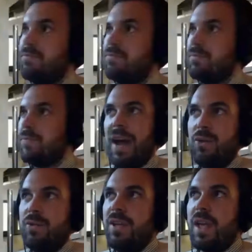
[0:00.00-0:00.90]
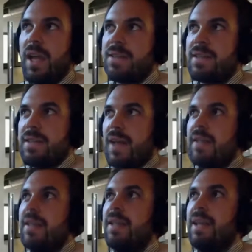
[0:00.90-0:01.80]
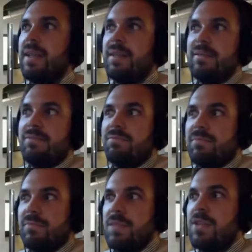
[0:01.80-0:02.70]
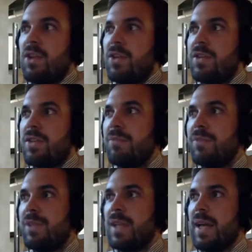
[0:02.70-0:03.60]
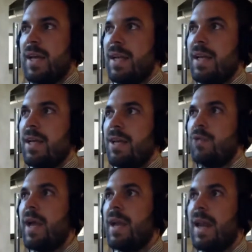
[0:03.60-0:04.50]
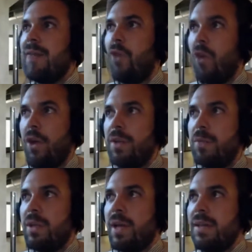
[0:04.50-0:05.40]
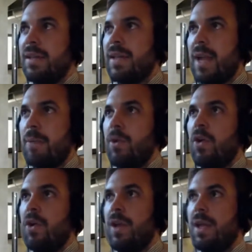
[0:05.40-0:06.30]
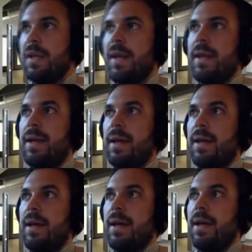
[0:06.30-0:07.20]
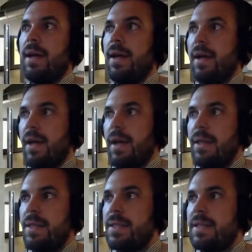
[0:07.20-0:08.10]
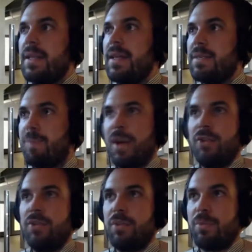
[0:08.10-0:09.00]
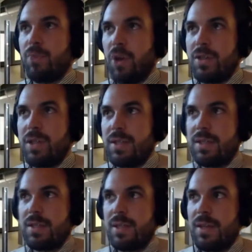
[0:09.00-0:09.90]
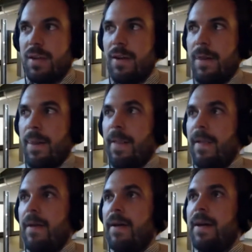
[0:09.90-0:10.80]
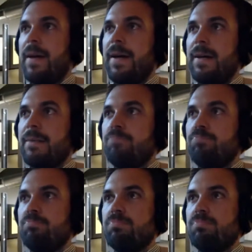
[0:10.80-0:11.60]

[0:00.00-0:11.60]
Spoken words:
don't think I think that it's not something that you can avoid, but I think that I'm learning that it's part of the process. And